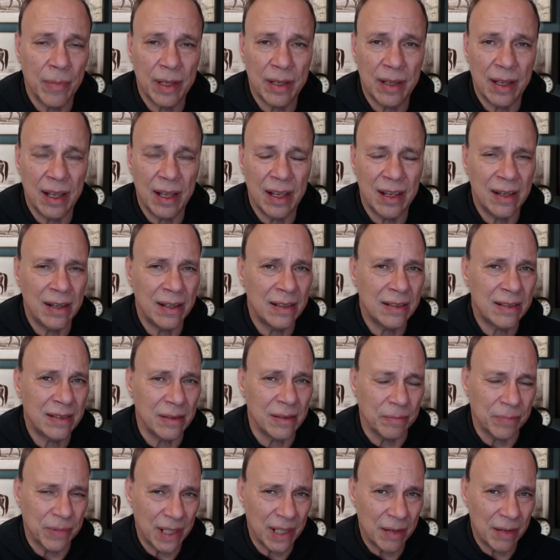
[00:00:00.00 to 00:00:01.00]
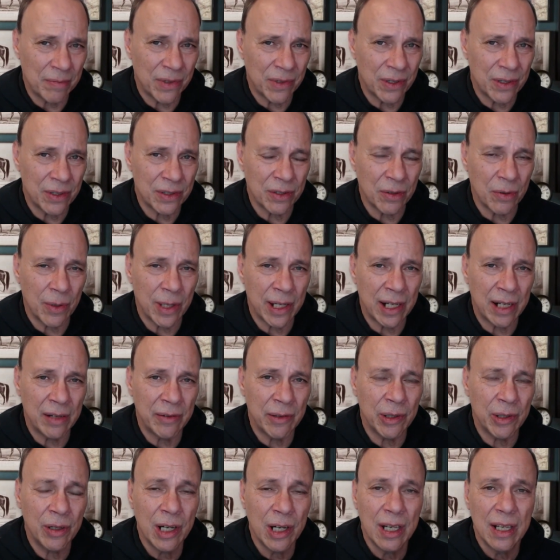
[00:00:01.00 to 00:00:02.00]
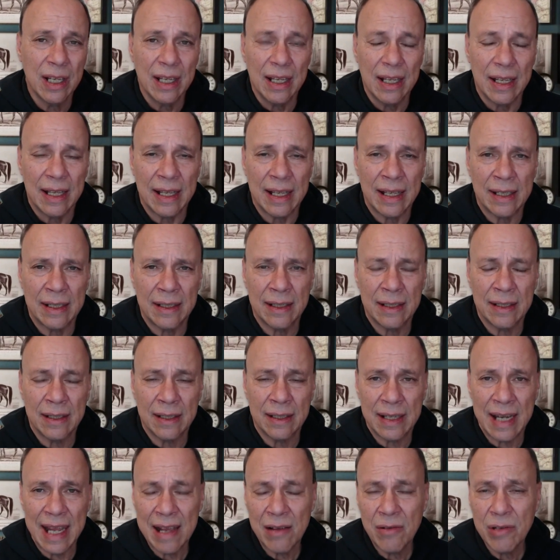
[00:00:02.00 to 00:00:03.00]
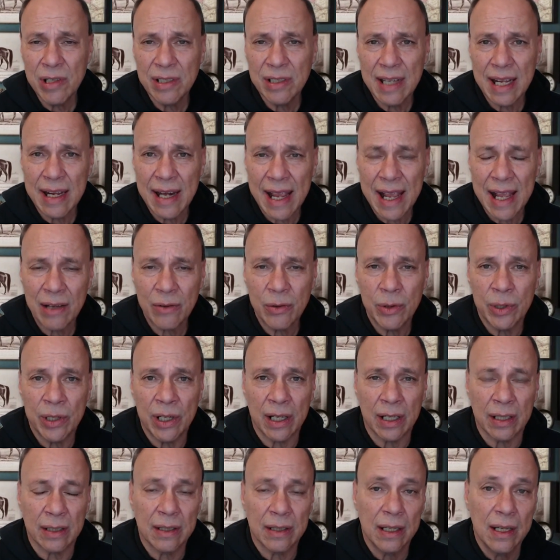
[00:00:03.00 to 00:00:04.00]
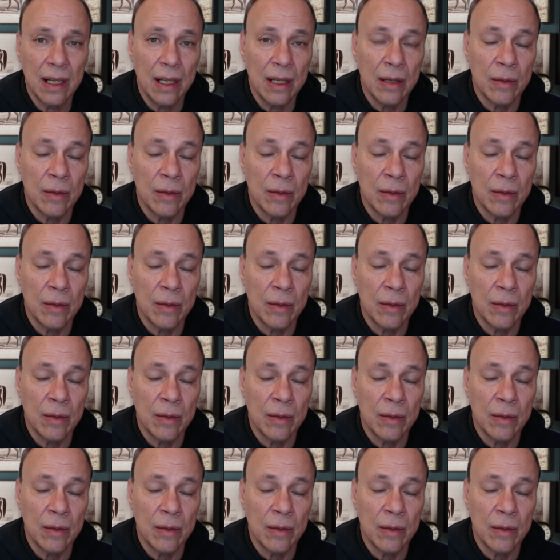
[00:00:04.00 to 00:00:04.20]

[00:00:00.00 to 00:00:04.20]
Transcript: in September or whatever. And now it's at Aqueduct.